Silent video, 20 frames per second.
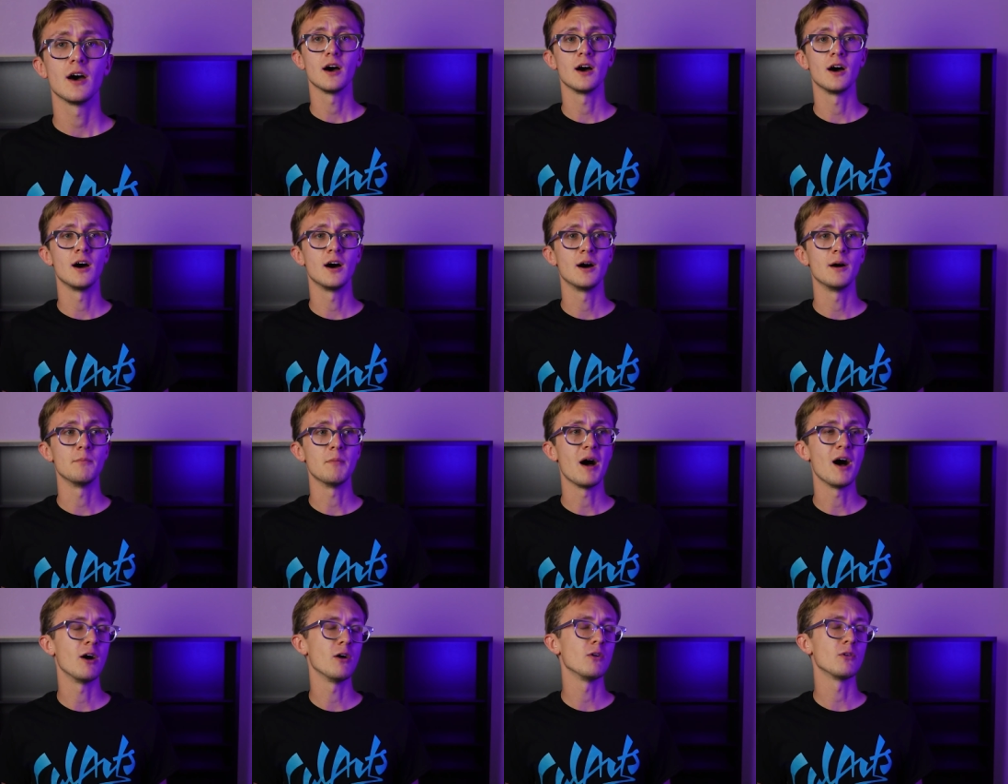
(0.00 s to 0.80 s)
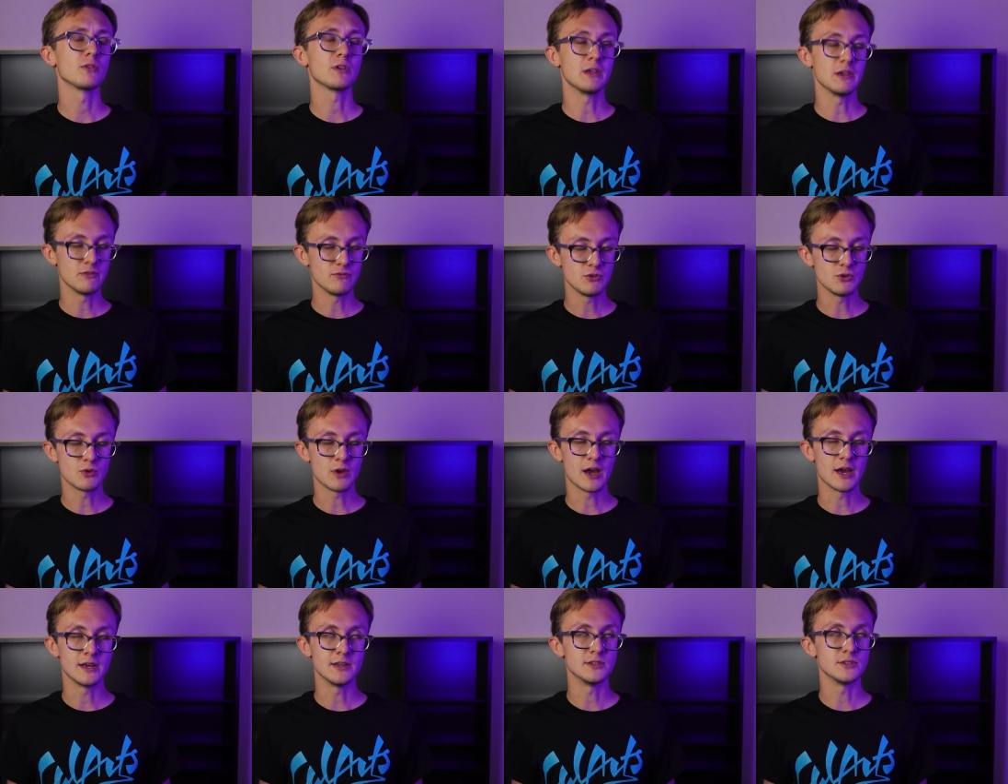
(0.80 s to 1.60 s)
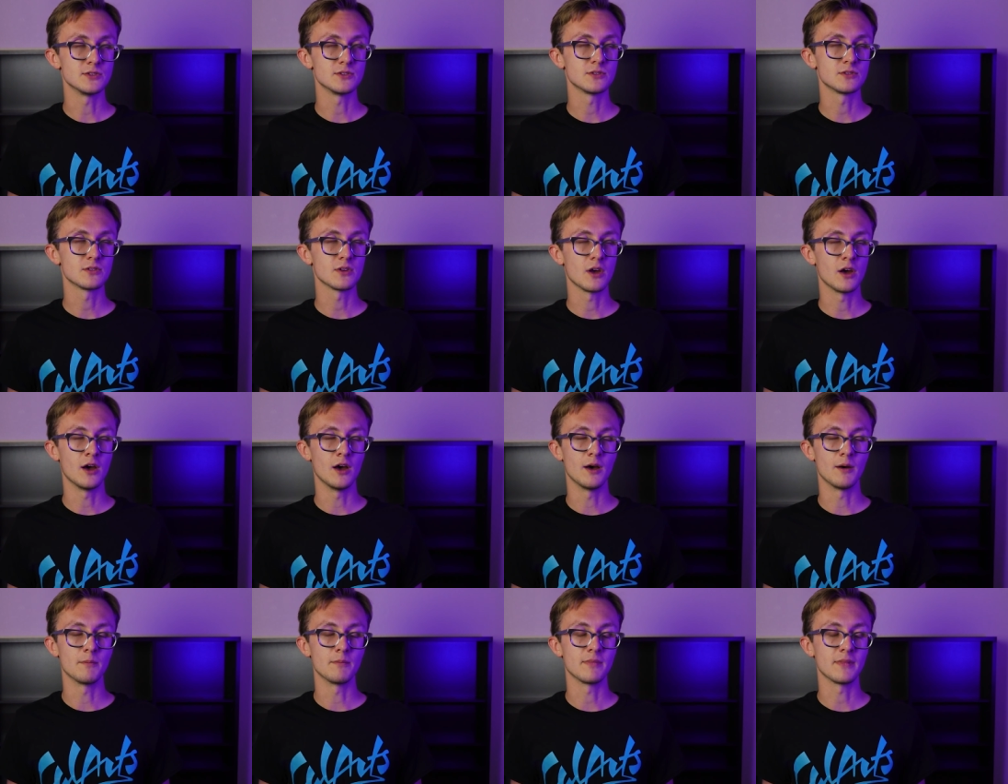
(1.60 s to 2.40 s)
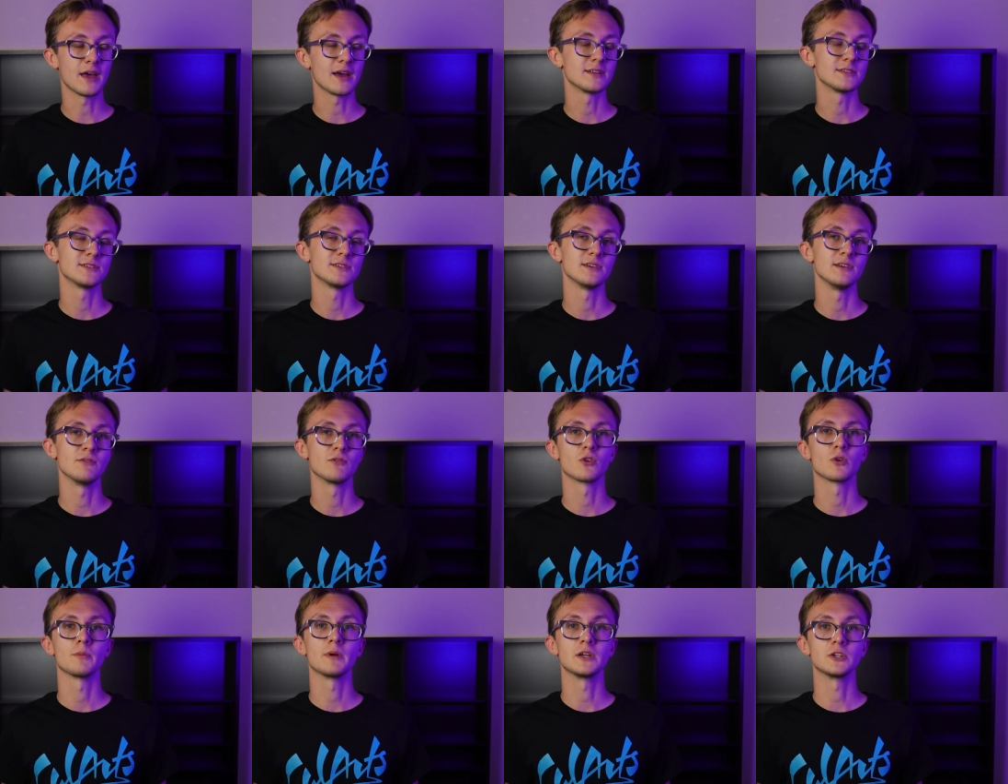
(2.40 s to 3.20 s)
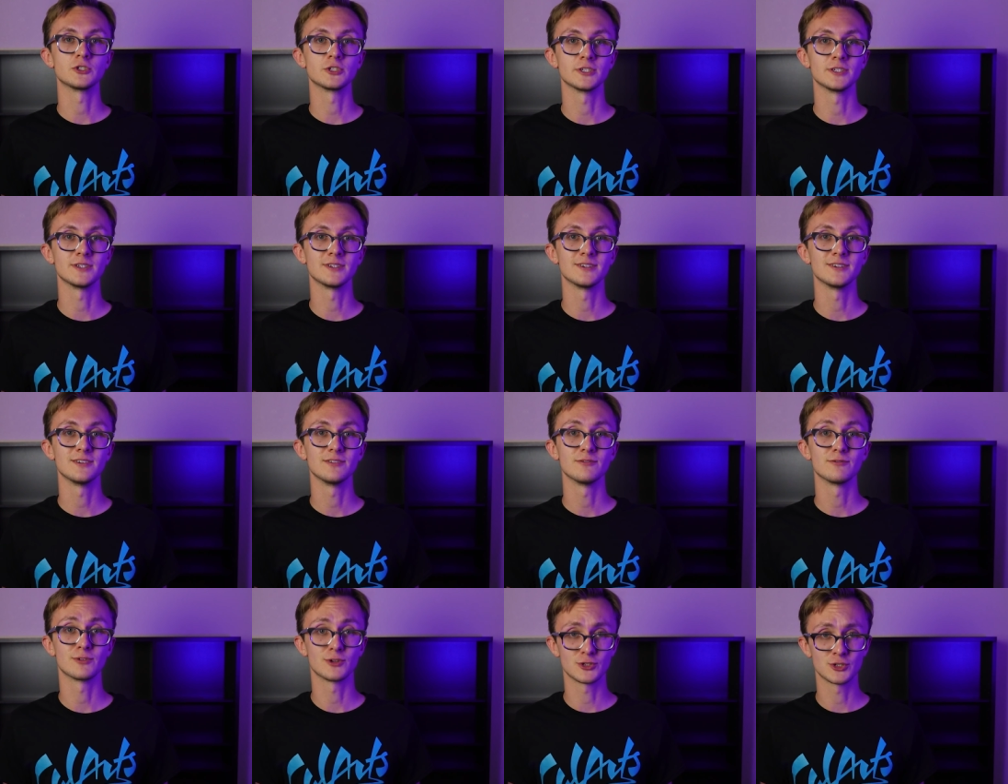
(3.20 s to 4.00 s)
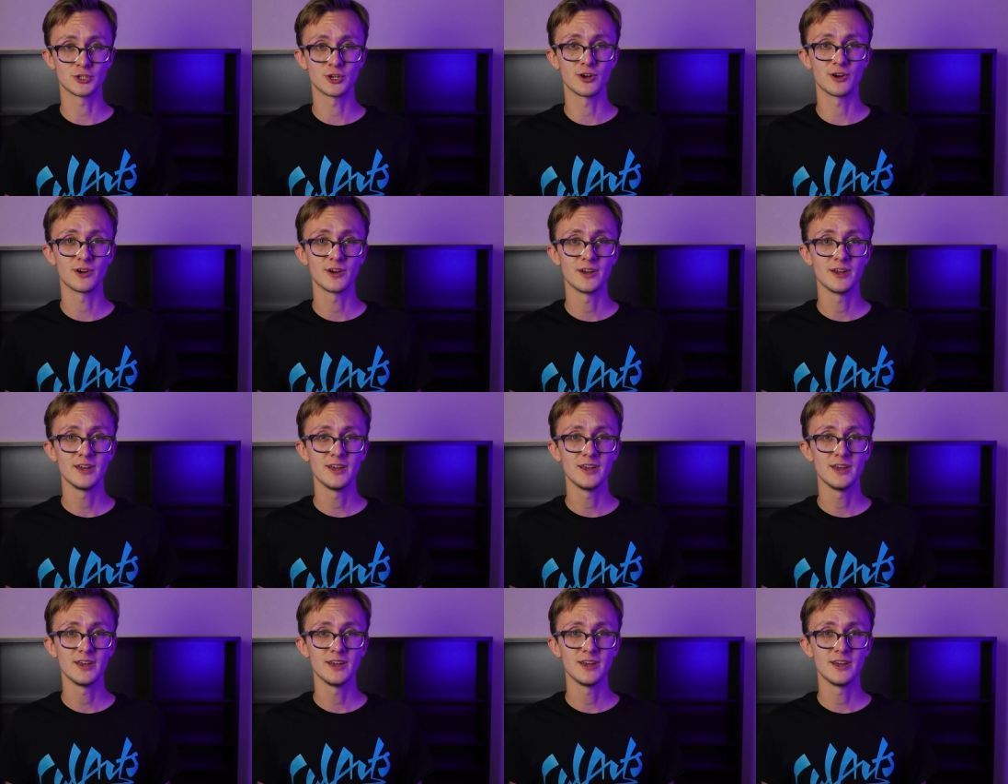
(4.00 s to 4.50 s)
um, I'll give you guys um, that information for sure.